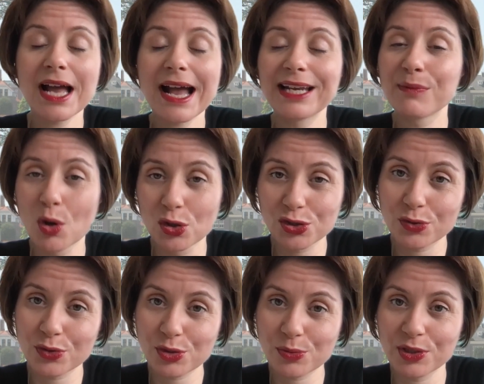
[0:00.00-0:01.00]
and I'm
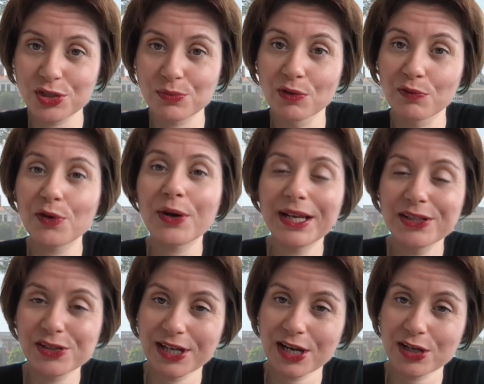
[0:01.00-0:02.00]
also responsible for
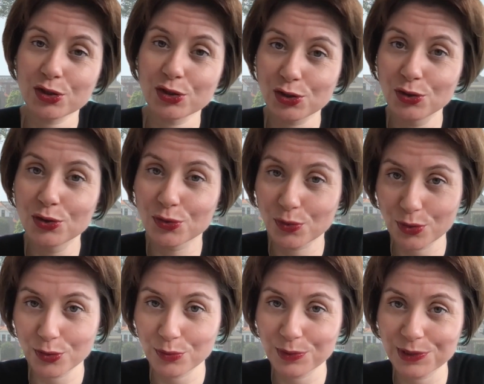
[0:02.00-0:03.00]
international student
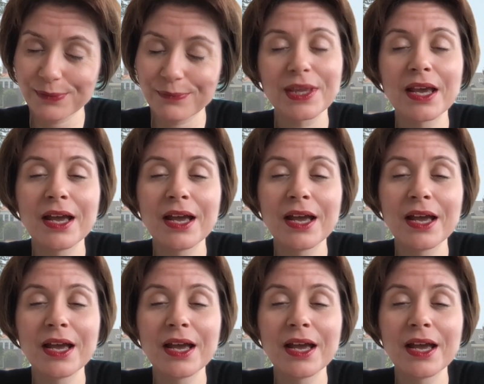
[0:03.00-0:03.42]
recruitment.